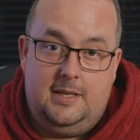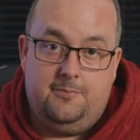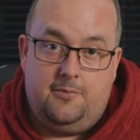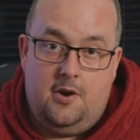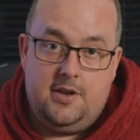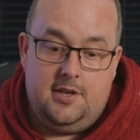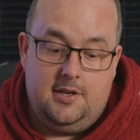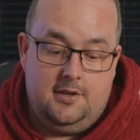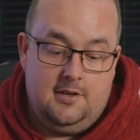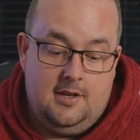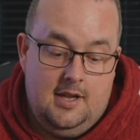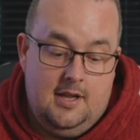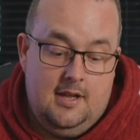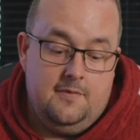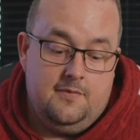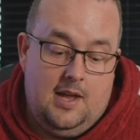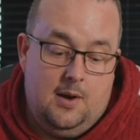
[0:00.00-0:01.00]
Brighton.
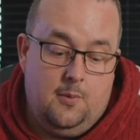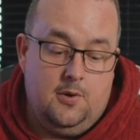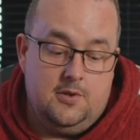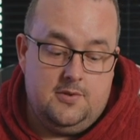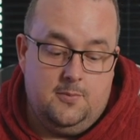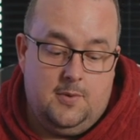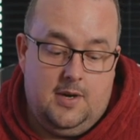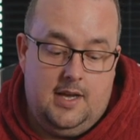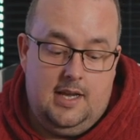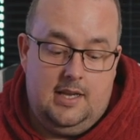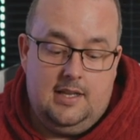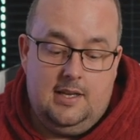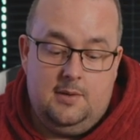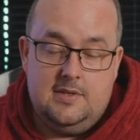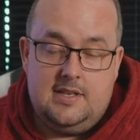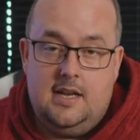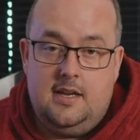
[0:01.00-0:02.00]
That was away.
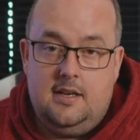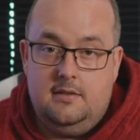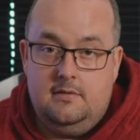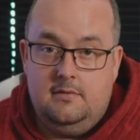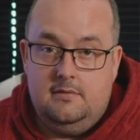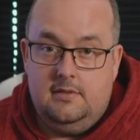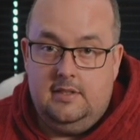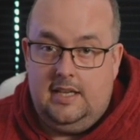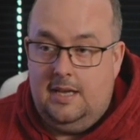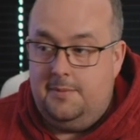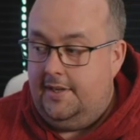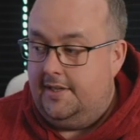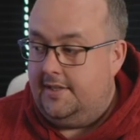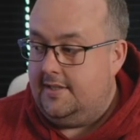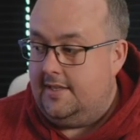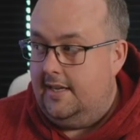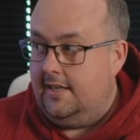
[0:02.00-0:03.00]
That was at the Amex
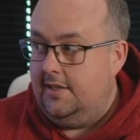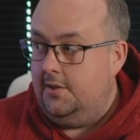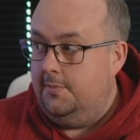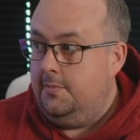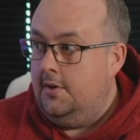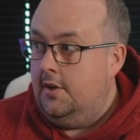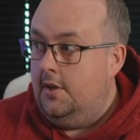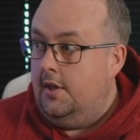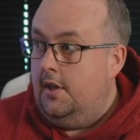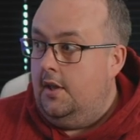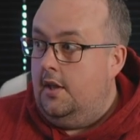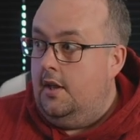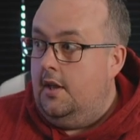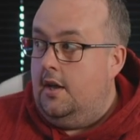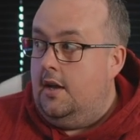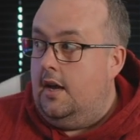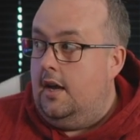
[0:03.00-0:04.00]
Stadium.
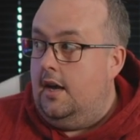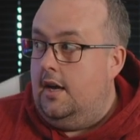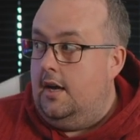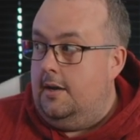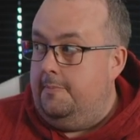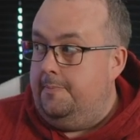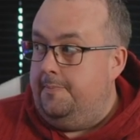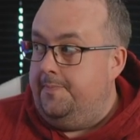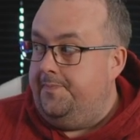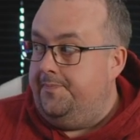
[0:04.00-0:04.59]
But